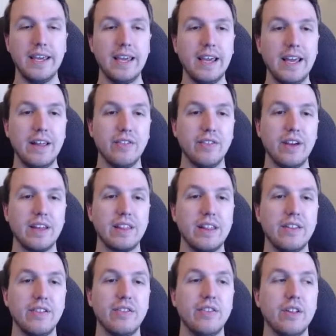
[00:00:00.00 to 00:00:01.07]
He is like
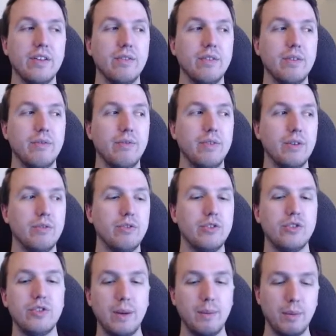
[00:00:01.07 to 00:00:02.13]

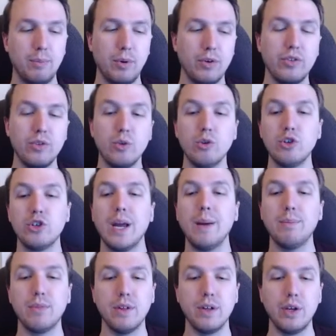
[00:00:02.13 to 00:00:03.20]
the person who
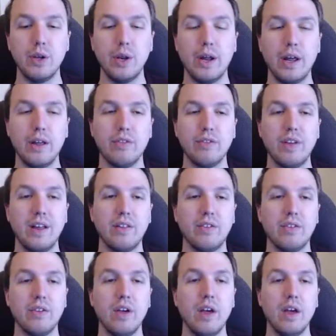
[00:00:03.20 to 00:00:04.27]
shaped the United
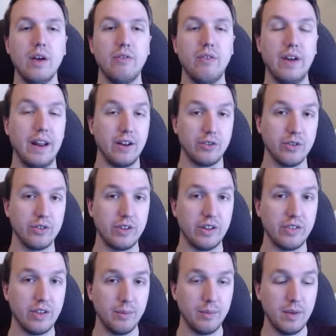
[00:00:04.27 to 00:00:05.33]
States financial
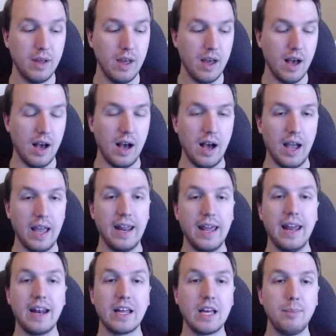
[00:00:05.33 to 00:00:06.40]
system. And
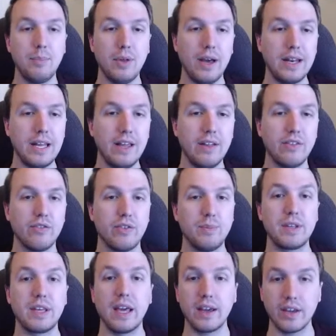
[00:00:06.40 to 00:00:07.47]
he had a couple ideas
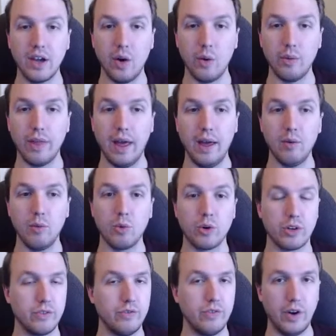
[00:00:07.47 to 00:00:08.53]
from the get-go that
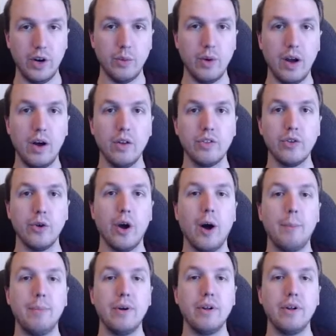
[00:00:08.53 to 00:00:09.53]
worked very well to